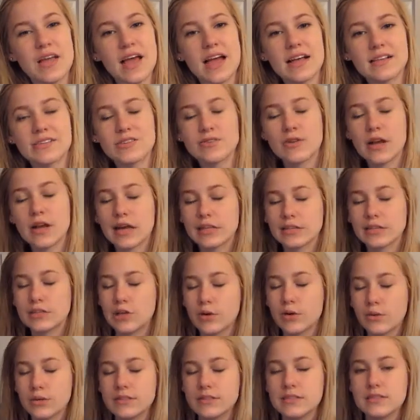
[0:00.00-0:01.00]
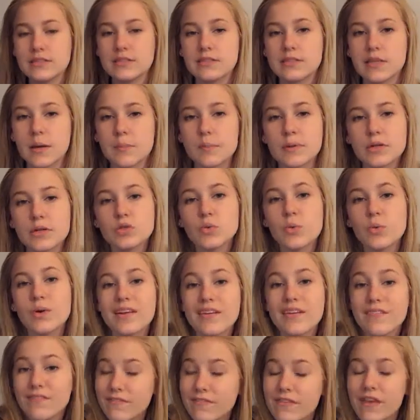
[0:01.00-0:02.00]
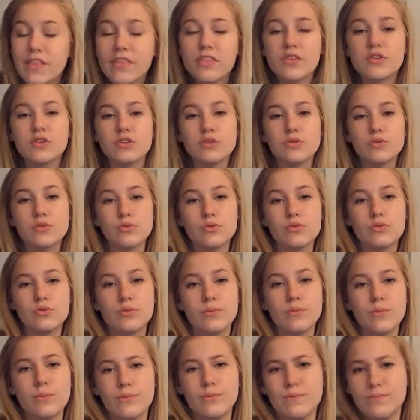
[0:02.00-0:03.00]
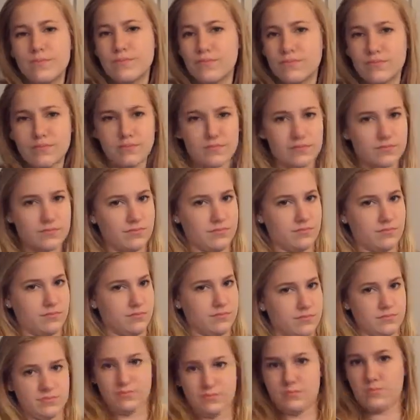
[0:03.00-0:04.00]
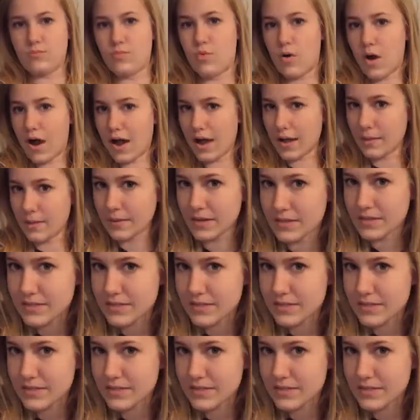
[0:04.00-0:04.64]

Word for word: As you guys know, it's December twenty-fifth to... Why am I